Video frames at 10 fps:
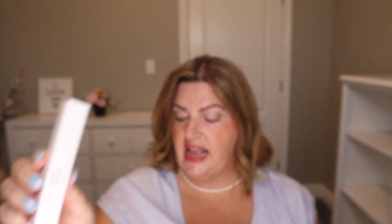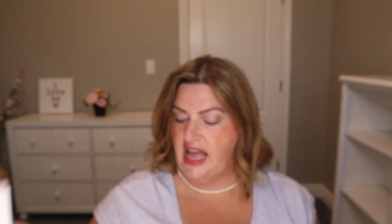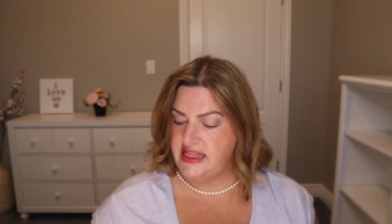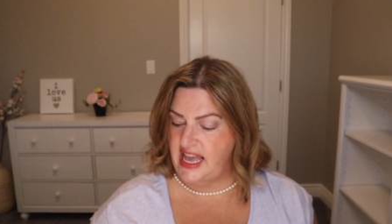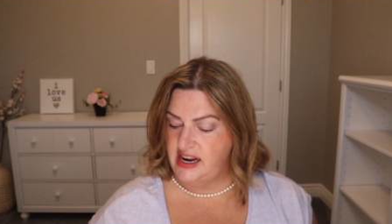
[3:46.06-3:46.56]
I
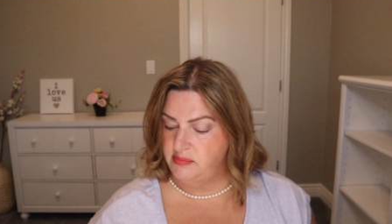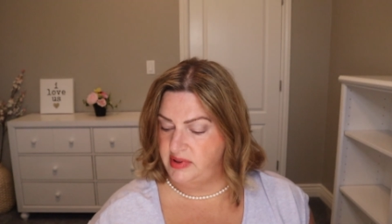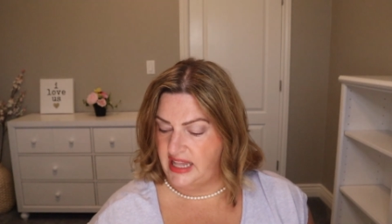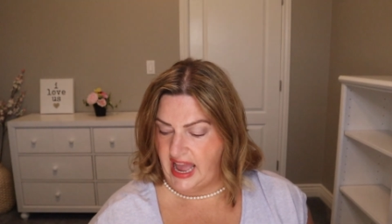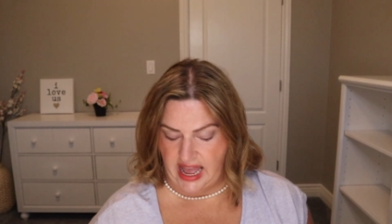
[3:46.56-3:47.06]
got that in
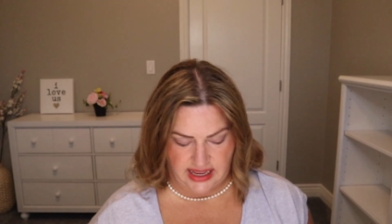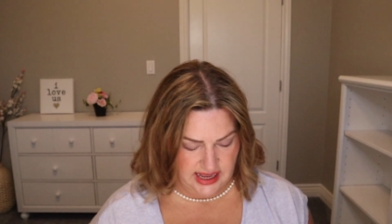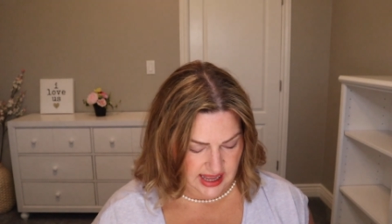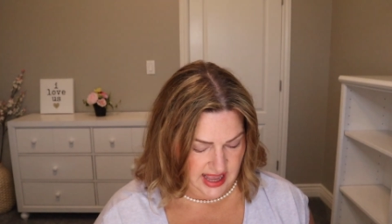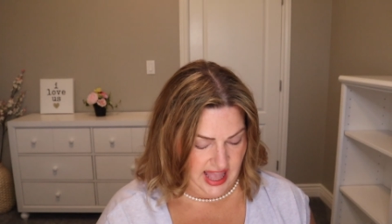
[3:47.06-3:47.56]
black.
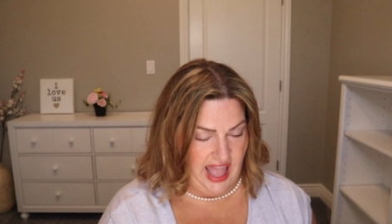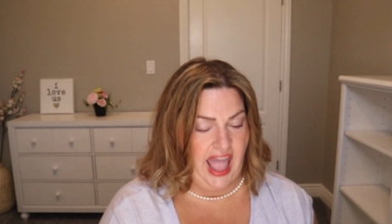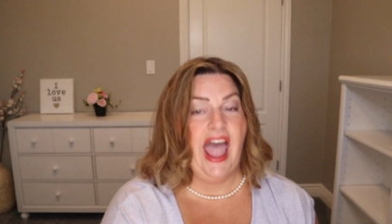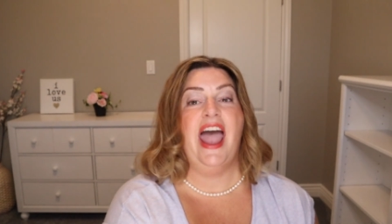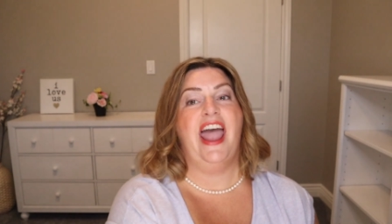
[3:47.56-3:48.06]

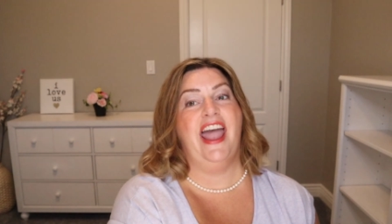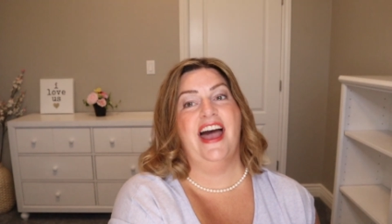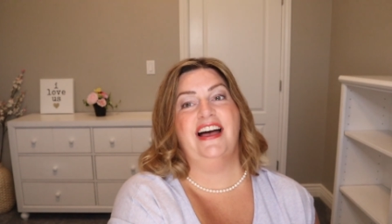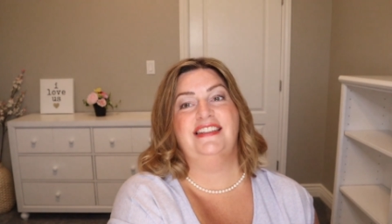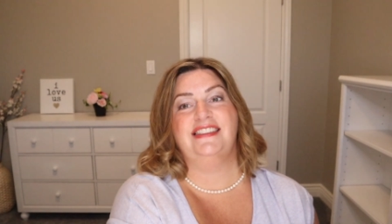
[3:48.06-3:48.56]

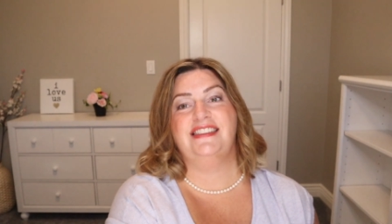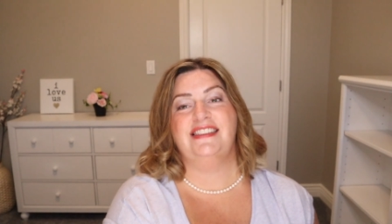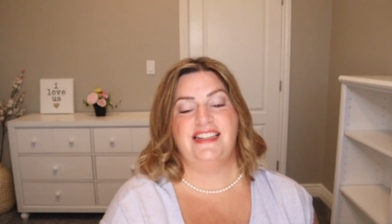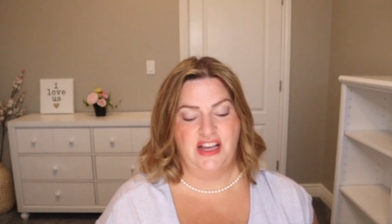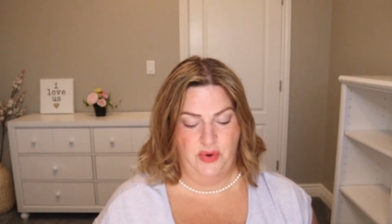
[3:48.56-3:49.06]

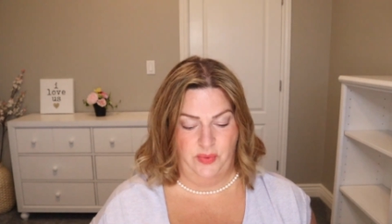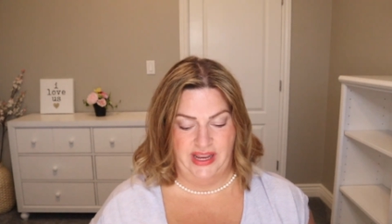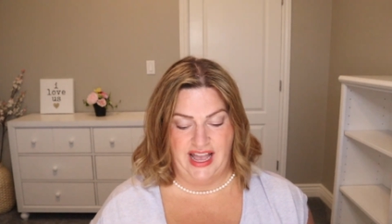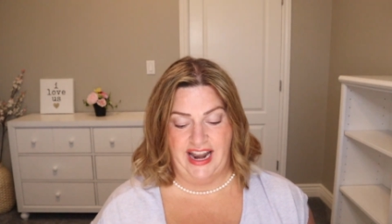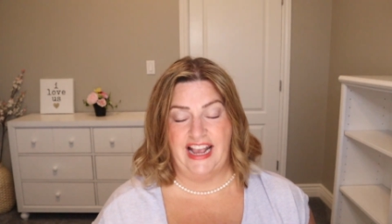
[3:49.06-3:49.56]
And we
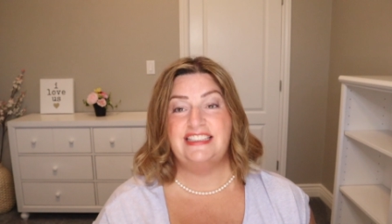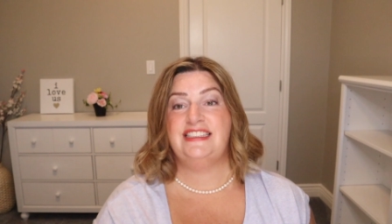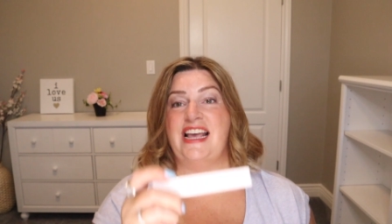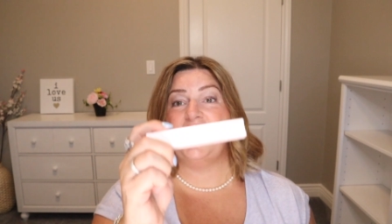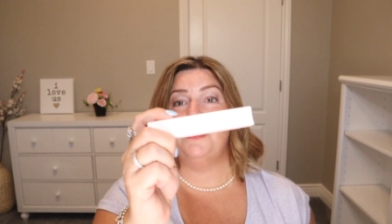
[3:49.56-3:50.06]
got a
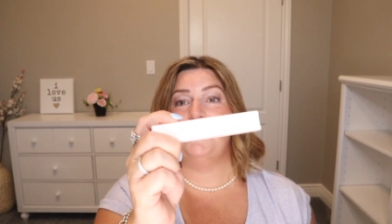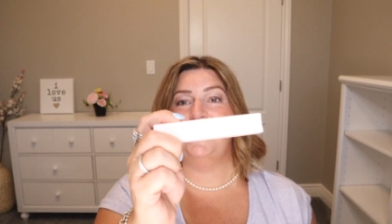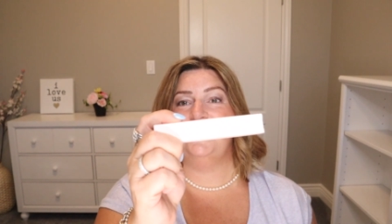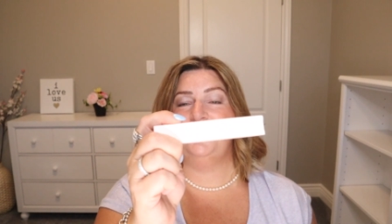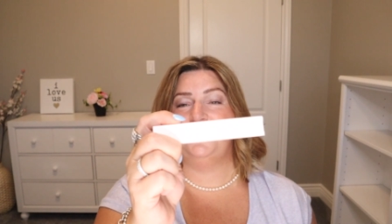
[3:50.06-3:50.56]
second
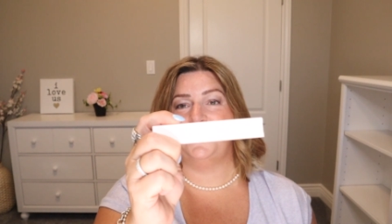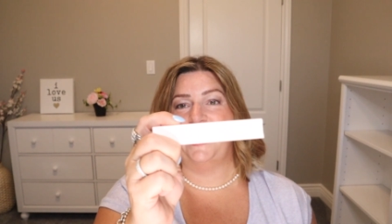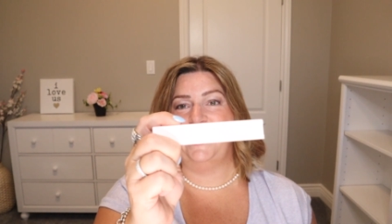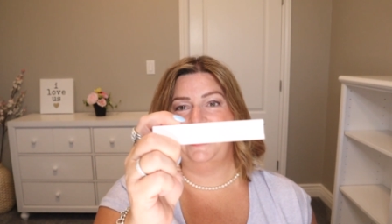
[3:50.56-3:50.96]
one for a